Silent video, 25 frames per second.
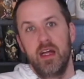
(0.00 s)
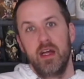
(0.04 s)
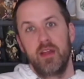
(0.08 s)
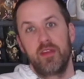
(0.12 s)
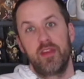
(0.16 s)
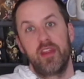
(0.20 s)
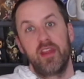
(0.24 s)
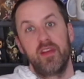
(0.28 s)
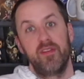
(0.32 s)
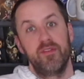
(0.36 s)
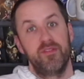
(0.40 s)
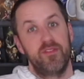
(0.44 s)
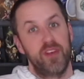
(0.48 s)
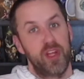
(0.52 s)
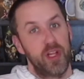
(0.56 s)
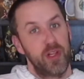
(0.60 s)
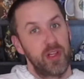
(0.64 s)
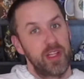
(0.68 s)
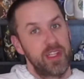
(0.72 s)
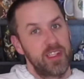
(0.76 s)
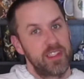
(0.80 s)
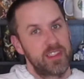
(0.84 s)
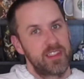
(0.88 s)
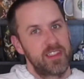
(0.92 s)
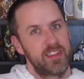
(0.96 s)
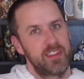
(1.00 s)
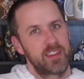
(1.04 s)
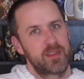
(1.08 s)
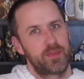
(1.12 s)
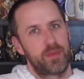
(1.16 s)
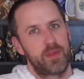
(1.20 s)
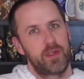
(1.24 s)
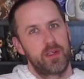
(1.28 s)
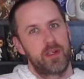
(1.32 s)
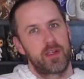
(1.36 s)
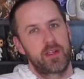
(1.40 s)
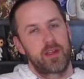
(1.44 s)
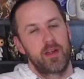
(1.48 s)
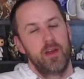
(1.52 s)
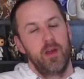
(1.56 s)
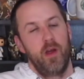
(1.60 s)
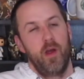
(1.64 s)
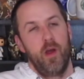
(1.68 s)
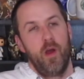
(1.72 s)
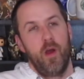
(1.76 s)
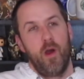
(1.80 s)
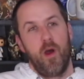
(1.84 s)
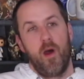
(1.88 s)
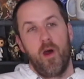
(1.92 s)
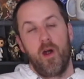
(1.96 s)
The villains in this book
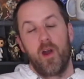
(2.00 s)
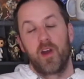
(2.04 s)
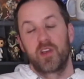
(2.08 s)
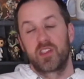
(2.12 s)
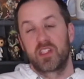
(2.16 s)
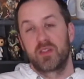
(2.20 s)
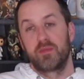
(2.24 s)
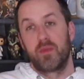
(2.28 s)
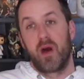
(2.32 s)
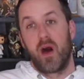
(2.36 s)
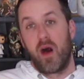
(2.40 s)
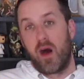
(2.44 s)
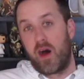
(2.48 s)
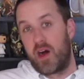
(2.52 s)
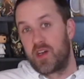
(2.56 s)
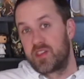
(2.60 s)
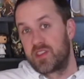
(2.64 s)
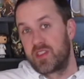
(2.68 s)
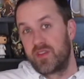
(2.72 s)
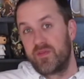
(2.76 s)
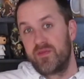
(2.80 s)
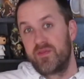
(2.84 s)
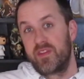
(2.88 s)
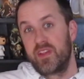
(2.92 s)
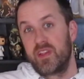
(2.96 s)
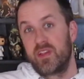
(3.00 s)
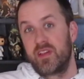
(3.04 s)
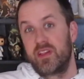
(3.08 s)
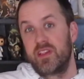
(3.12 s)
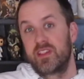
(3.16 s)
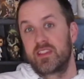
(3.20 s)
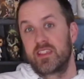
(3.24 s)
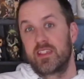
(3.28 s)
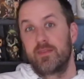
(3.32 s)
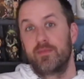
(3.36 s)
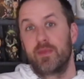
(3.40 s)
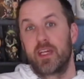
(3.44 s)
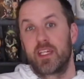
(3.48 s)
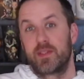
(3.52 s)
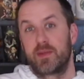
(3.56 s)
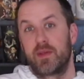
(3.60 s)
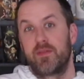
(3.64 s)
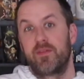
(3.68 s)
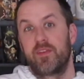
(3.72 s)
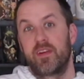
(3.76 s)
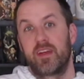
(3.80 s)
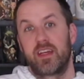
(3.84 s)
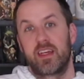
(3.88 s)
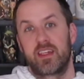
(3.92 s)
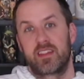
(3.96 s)
are some awesome villains and it makes me
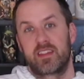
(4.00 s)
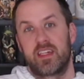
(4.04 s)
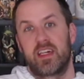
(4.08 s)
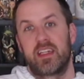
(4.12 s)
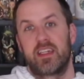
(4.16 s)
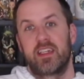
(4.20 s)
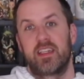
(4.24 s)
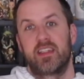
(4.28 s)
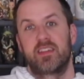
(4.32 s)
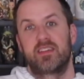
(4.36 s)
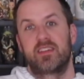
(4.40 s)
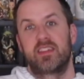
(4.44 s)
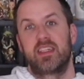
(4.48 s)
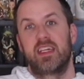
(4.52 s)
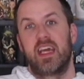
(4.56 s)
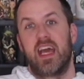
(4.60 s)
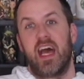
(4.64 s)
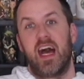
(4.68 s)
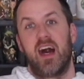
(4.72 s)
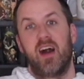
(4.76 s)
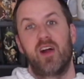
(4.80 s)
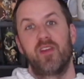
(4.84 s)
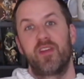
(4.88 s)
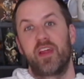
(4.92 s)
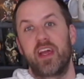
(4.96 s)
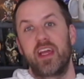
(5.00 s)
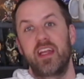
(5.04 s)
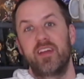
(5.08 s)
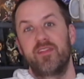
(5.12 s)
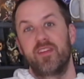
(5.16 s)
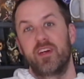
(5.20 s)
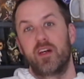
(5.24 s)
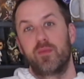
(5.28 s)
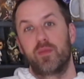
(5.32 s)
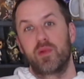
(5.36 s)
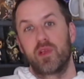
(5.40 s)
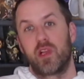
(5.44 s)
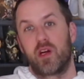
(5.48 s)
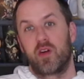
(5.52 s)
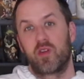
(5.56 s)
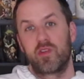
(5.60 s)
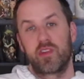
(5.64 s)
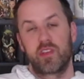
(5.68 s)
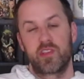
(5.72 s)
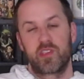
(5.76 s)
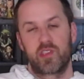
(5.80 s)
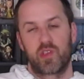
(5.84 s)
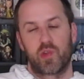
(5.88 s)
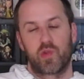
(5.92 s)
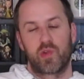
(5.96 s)
very excited to see how they develop along the
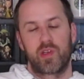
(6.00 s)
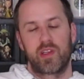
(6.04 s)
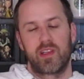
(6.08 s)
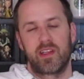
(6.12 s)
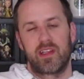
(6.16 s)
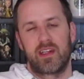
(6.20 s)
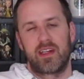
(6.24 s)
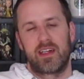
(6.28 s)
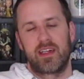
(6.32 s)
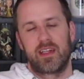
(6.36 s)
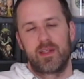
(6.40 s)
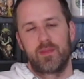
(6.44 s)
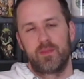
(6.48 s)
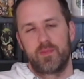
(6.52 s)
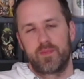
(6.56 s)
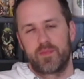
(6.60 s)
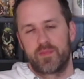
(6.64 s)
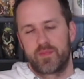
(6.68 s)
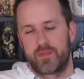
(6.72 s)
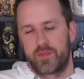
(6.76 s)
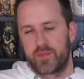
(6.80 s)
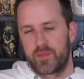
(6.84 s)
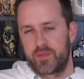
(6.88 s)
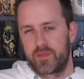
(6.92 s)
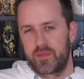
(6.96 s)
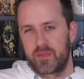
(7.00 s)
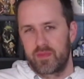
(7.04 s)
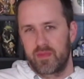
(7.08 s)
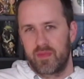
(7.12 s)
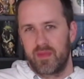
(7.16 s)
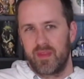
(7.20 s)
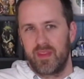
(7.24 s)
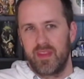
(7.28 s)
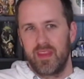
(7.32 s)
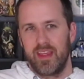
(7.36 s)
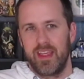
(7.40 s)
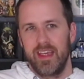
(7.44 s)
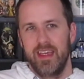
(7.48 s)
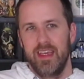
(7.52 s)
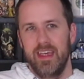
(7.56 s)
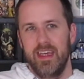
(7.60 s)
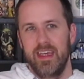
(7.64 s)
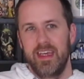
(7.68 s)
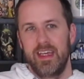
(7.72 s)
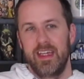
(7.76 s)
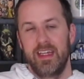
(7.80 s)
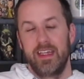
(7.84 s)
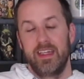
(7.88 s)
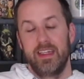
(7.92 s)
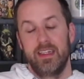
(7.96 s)
storyline.
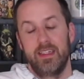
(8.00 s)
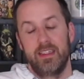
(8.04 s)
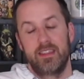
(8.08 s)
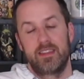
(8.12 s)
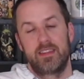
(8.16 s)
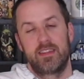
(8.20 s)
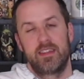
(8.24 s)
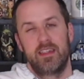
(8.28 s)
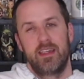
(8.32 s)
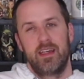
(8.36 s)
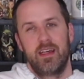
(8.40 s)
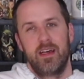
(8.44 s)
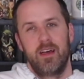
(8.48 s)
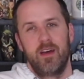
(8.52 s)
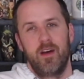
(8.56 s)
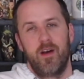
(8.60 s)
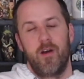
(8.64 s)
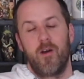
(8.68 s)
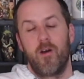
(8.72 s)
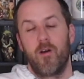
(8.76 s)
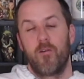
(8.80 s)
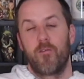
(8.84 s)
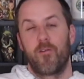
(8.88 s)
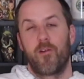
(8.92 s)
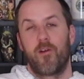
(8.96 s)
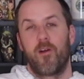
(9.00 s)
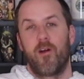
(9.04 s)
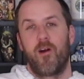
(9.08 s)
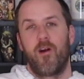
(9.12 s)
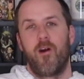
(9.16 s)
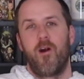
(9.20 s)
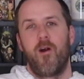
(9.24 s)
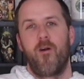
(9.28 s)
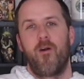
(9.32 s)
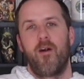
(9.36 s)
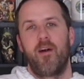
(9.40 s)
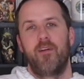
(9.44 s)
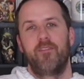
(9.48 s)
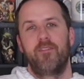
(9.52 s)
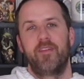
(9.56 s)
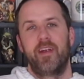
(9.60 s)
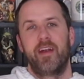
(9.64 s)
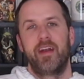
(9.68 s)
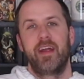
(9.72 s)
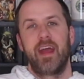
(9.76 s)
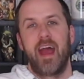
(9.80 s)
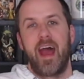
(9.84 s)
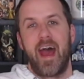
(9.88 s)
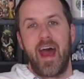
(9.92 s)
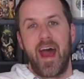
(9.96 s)
It is overall a
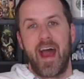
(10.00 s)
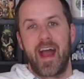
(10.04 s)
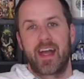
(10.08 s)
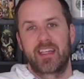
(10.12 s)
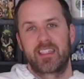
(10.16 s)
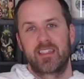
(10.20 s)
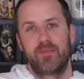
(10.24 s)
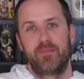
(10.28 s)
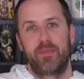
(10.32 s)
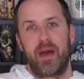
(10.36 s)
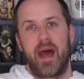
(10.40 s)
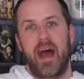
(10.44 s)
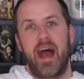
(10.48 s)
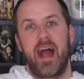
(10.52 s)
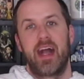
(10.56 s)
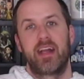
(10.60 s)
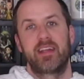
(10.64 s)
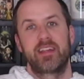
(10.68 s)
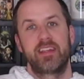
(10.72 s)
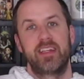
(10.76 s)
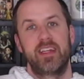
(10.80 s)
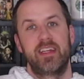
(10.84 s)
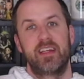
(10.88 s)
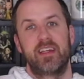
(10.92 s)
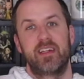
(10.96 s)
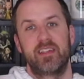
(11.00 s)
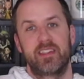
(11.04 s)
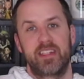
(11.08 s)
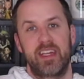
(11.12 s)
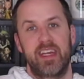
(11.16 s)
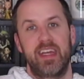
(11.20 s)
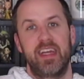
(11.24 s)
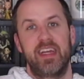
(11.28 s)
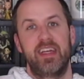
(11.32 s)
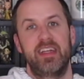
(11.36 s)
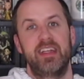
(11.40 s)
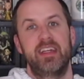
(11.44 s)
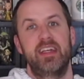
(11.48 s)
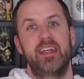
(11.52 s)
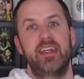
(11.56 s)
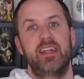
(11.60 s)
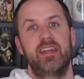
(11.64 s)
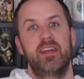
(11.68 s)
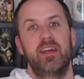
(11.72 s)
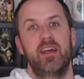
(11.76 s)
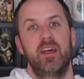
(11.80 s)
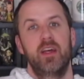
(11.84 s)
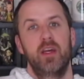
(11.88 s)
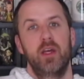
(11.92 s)
very action-packed, entertaining